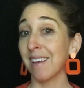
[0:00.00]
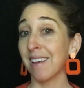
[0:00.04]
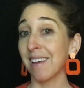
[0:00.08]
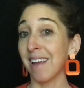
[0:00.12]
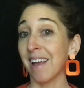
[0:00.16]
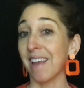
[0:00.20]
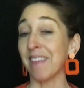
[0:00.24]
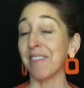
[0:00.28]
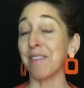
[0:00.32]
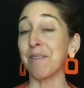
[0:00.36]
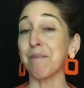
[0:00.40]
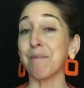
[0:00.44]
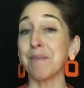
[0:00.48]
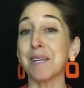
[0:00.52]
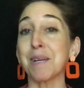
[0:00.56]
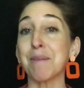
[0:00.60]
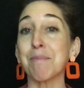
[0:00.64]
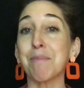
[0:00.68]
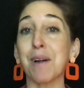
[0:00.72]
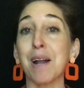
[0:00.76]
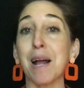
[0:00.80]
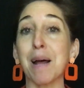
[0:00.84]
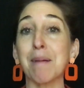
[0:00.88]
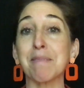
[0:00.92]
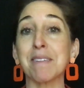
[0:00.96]
and that we can
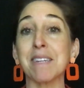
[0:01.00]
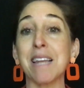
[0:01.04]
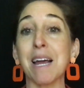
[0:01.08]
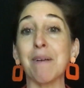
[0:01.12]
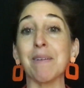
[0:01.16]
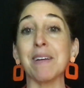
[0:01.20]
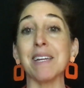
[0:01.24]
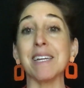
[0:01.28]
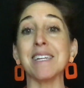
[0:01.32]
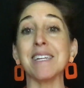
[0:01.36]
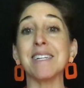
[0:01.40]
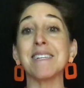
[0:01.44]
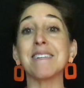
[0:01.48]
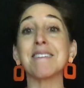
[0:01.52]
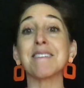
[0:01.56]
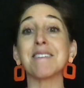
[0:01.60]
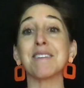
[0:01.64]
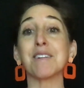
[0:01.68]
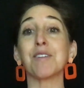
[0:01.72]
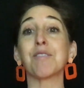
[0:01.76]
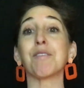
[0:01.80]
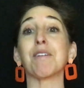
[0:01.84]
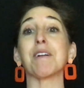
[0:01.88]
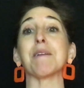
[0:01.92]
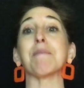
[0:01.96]
perhaps now
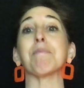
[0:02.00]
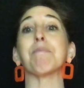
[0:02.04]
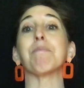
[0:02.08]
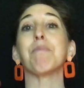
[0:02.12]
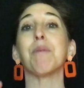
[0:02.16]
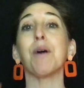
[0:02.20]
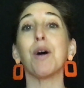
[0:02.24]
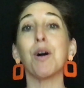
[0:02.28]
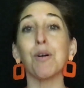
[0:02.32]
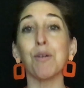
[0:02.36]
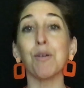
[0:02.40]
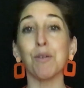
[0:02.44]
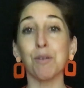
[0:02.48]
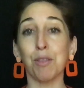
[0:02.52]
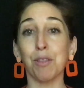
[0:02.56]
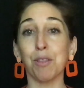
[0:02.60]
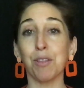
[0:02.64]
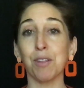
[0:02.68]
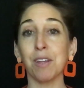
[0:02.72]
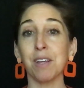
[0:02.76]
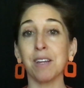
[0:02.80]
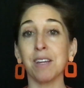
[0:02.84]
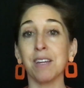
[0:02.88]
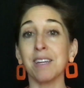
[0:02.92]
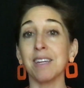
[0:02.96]
integrate both
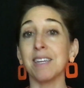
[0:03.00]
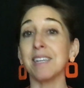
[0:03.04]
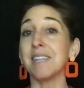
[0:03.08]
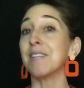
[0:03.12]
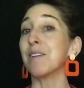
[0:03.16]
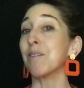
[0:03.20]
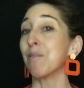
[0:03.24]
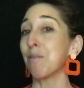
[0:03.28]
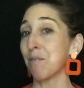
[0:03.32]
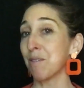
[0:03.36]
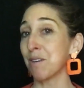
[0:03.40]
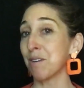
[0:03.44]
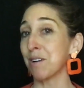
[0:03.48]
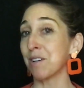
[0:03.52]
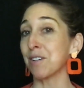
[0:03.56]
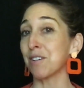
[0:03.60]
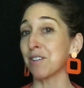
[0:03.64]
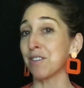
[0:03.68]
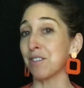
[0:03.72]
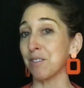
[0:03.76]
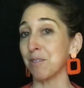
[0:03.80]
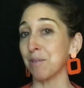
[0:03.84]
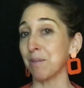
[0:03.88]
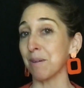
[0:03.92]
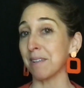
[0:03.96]
in order
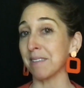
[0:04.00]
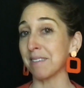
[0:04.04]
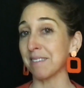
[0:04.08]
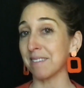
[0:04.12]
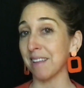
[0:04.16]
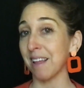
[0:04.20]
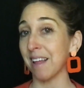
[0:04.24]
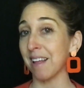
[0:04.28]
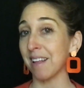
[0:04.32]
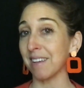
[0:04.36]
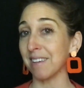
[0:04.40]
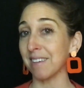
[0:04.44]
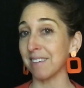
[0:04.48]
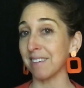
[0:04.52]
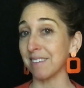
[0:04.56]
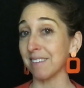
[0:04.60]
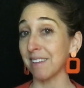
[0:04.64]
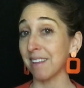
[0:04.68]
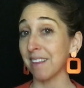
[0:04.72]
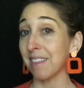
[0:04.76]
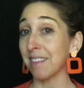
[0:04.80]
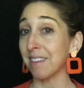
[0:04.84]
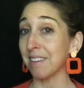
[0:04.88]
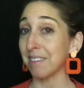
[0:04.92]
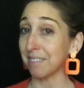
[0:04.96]
to ascend
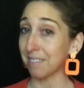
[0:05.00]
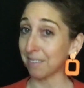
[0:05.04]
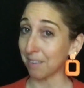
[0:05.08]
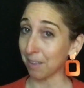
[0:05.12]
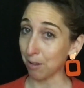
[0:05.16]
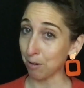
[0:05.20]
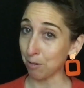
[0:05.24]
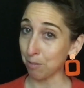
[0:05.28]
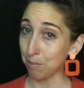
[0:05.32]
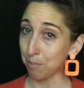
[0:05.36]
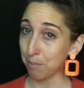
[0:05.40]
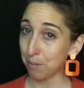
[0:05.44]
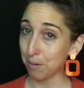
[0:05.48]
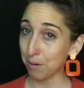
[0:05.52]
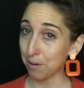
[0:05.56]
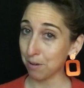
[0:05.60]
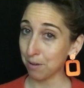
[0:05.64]
the slope.